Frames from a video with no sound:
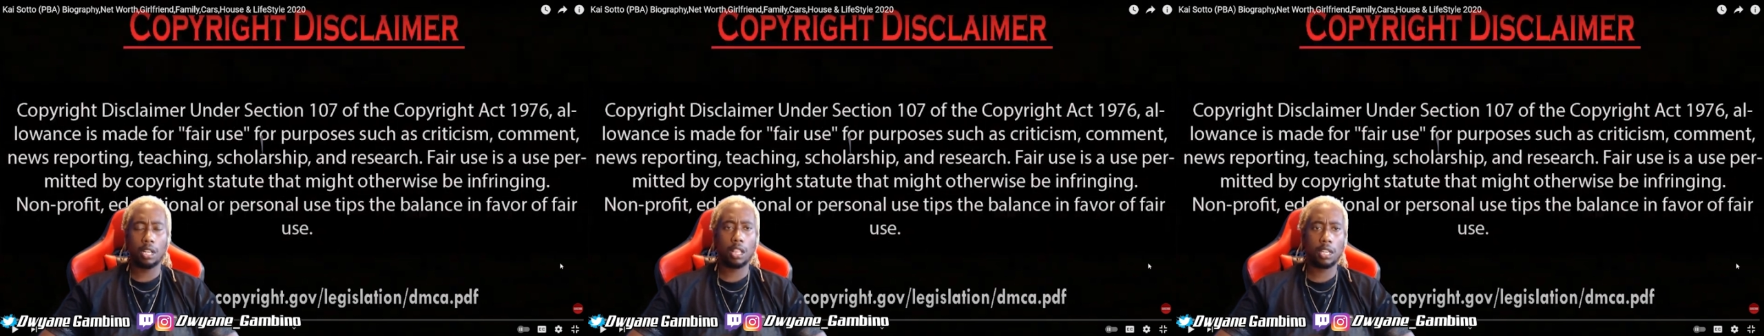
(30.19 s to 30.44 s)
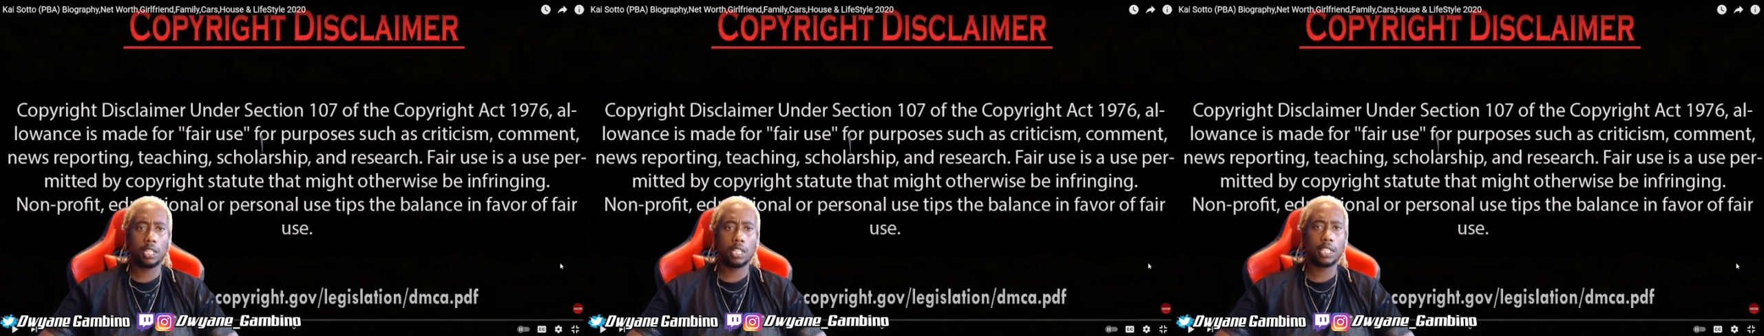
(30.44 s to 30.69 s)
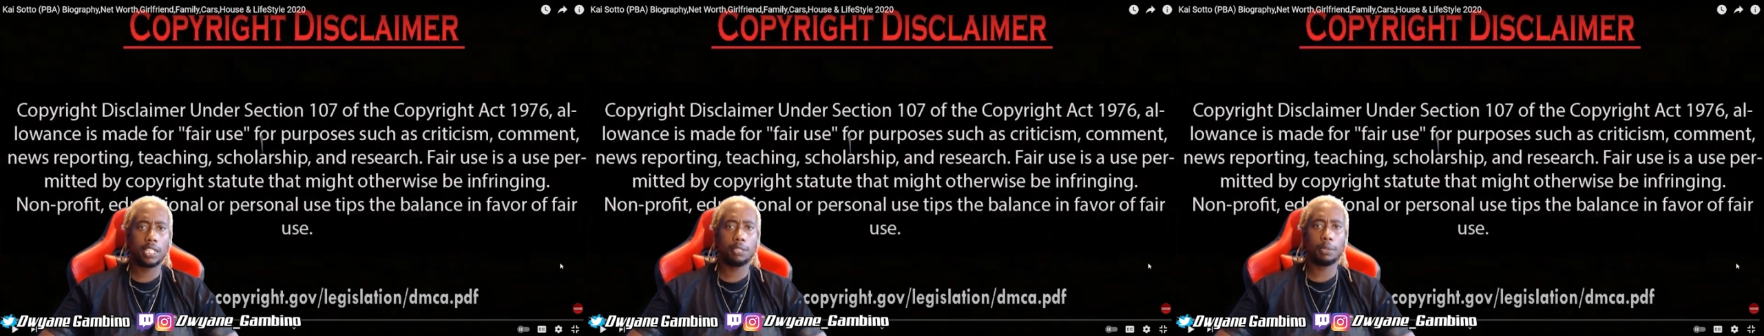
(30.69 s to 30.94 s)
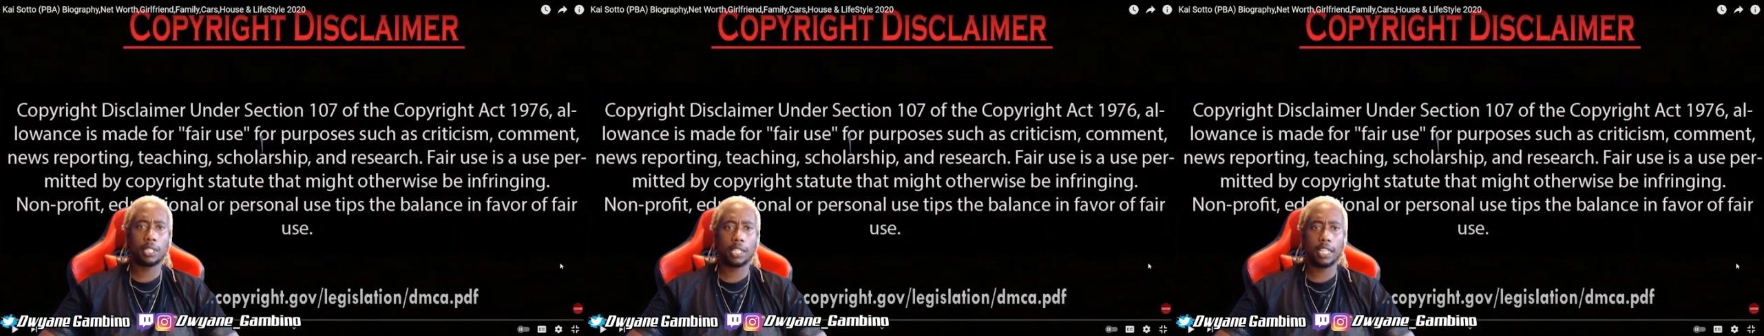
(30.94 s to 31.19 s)
A lot of you guys say
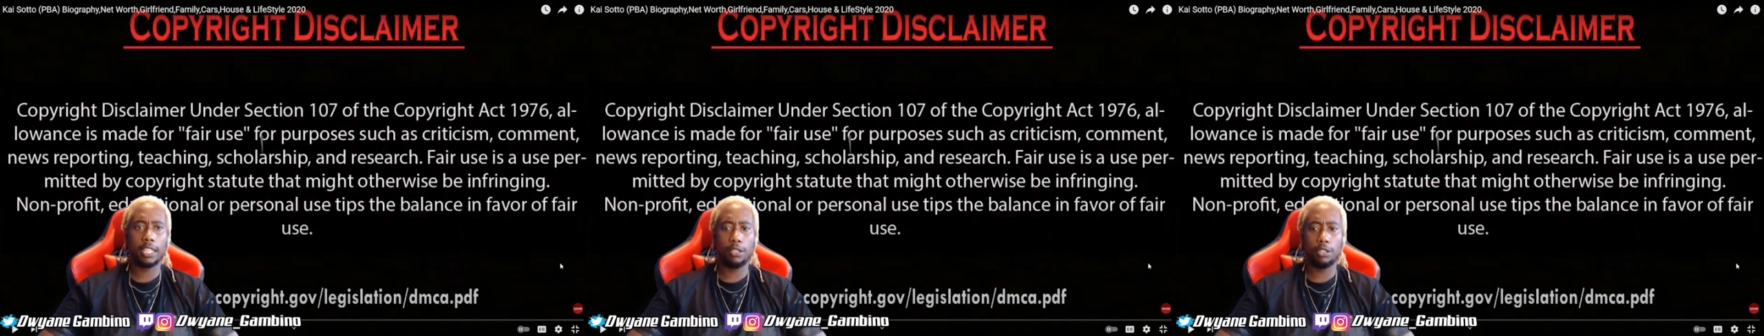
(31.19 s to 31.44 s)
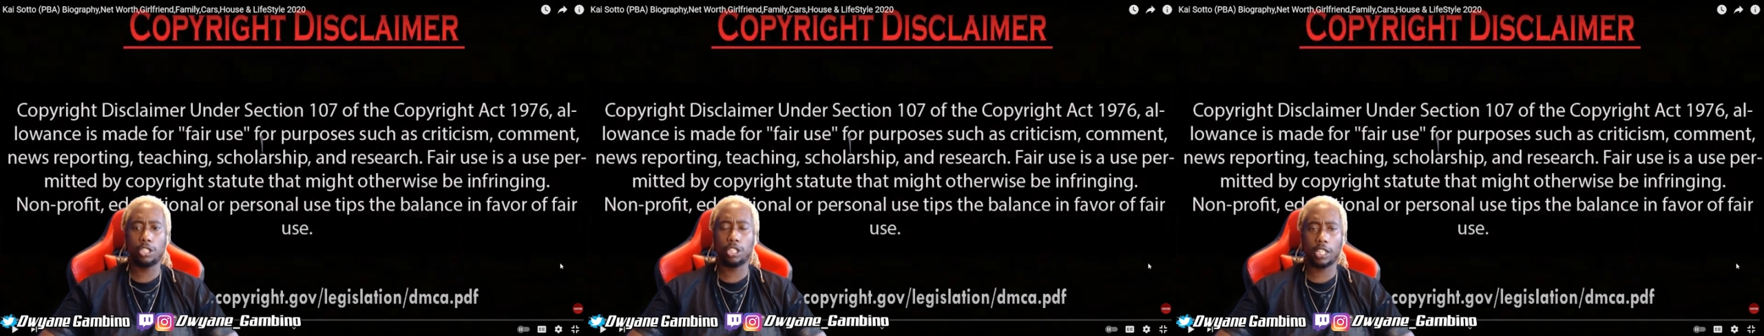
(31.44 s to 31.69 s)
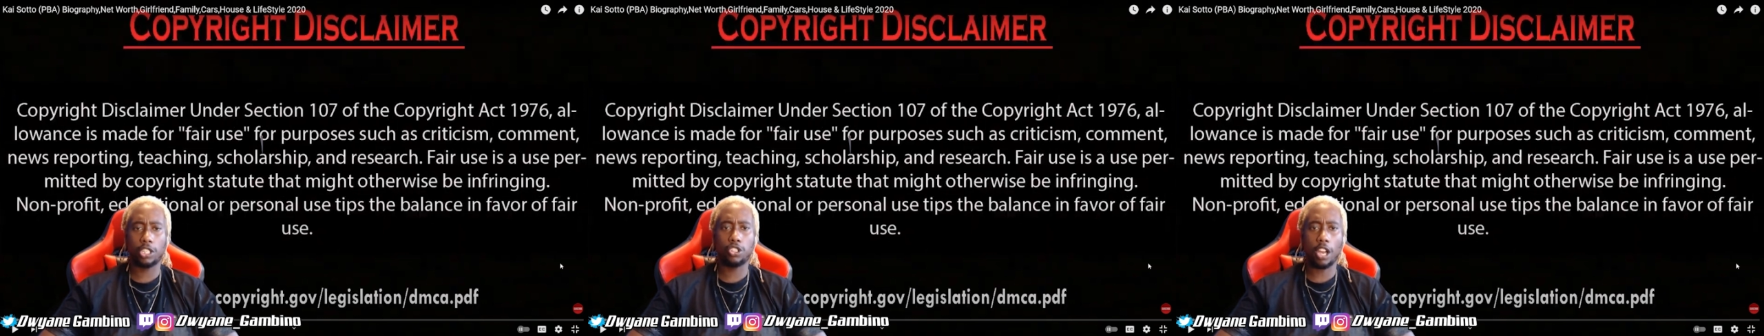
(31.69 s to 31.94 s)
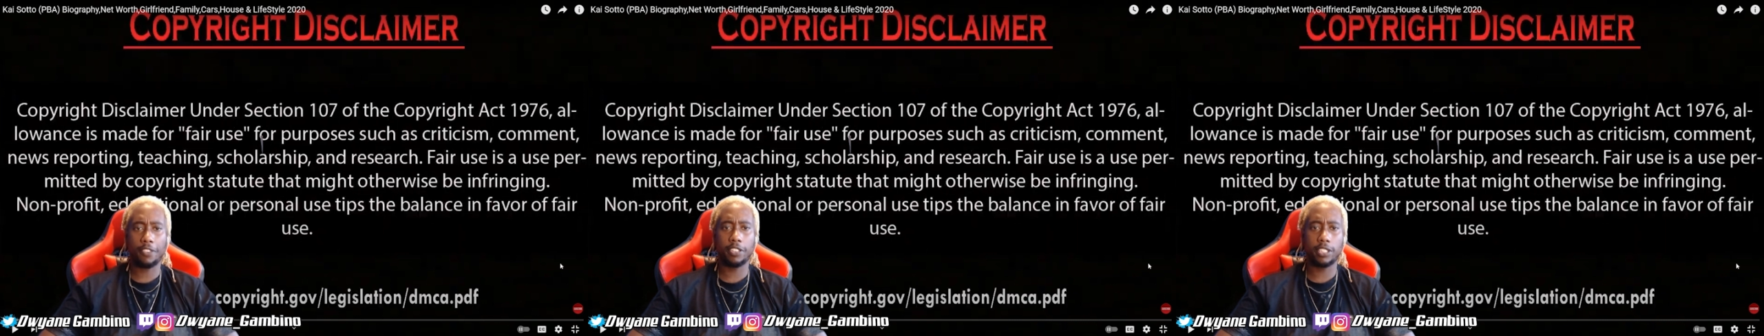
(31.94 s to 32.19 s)
he should get
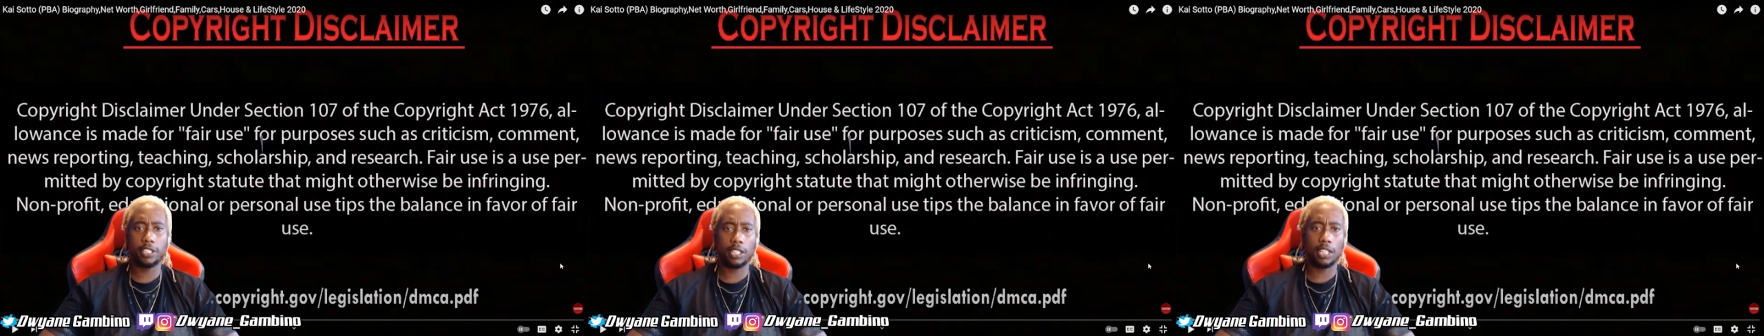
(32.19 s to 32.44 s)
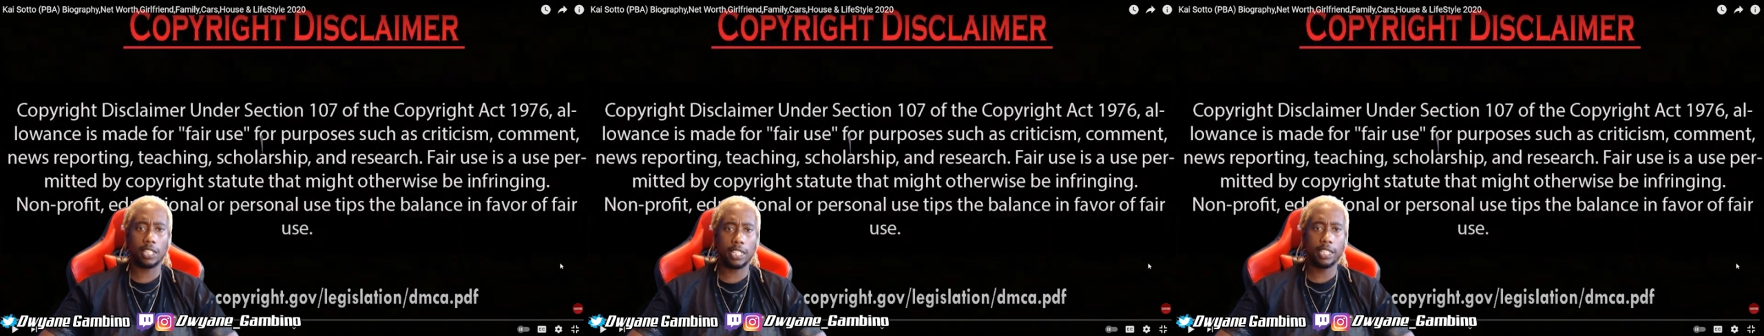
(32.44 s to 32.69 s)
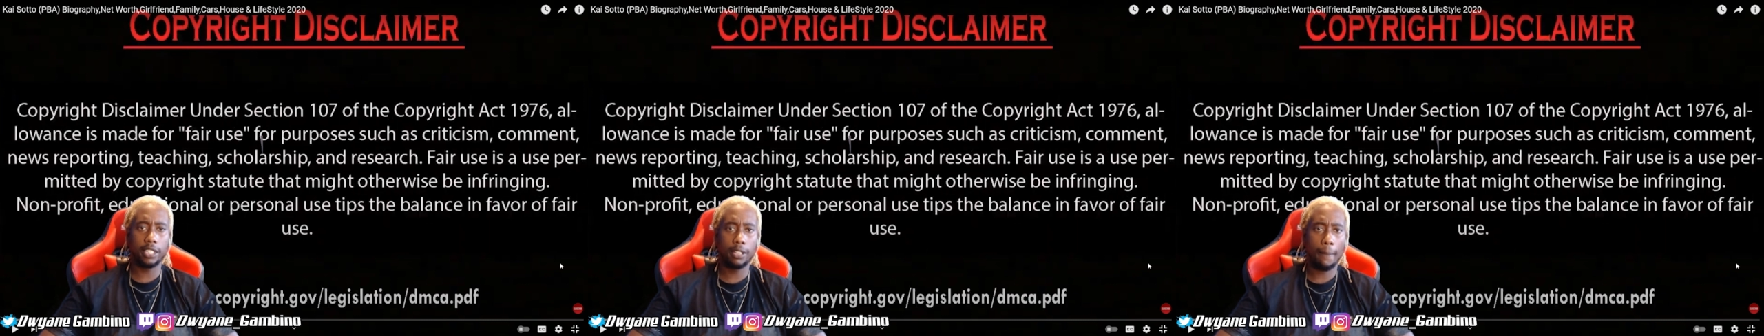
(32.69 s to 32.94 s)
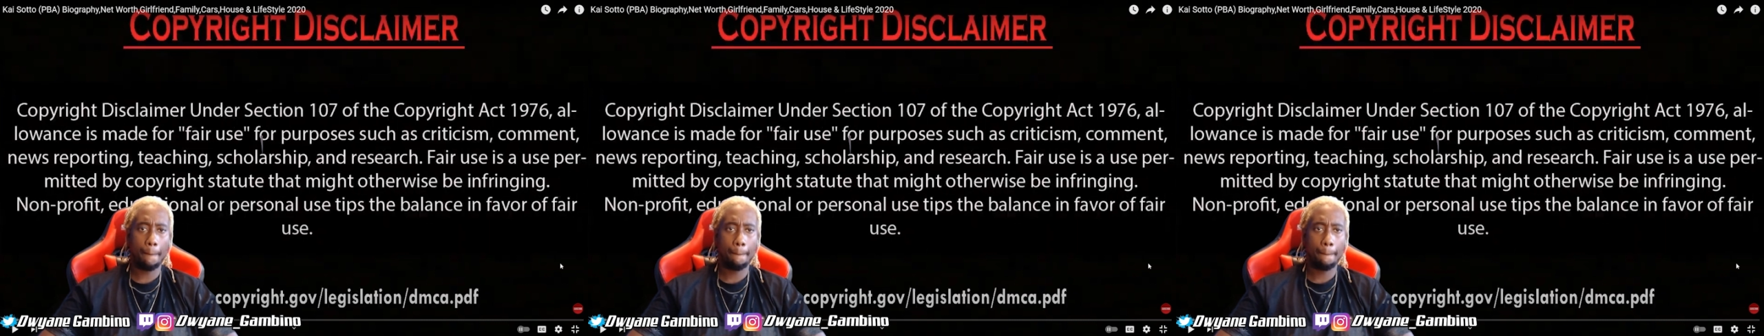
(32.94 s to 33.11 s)
drafted to the league.